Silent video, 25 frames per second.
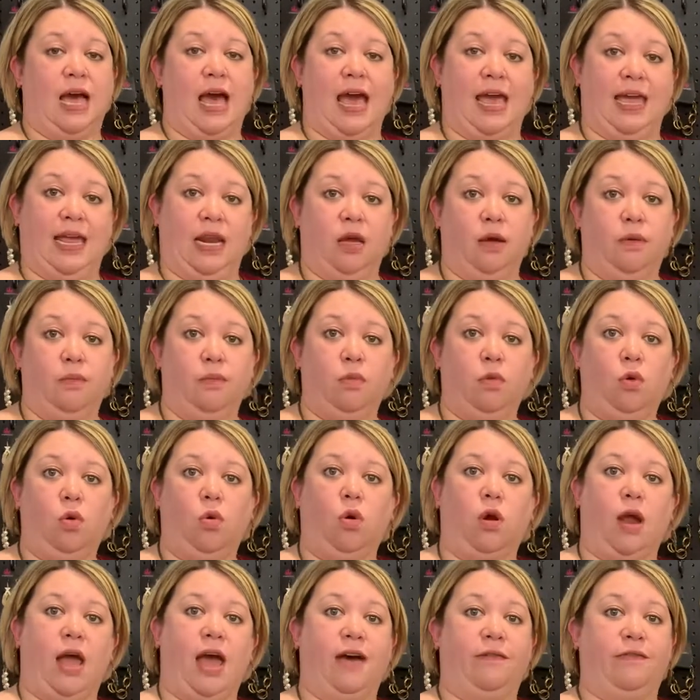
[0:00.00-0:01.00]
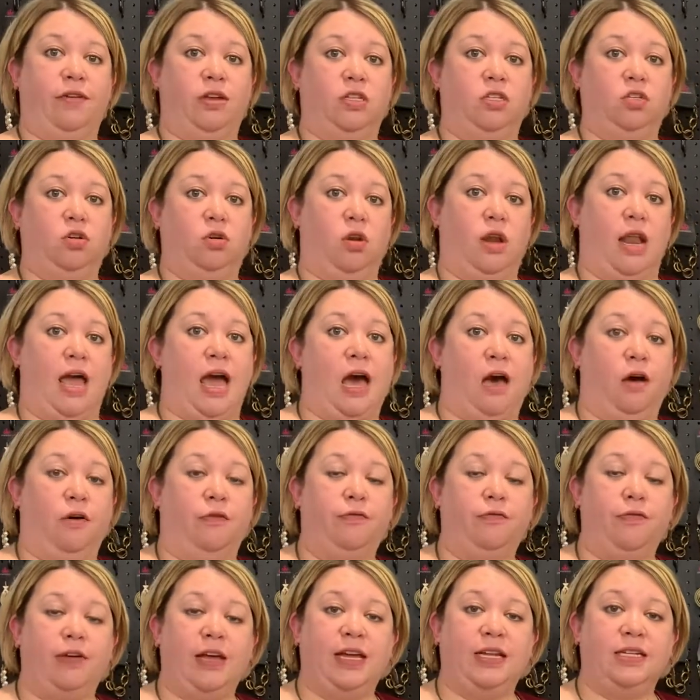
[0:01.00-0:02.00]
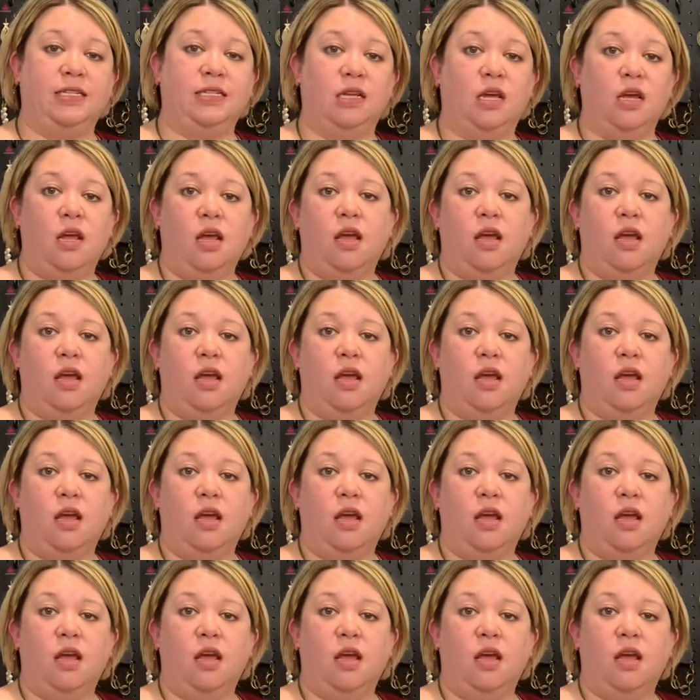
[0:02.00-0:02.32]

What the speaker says: item or have a certain outfit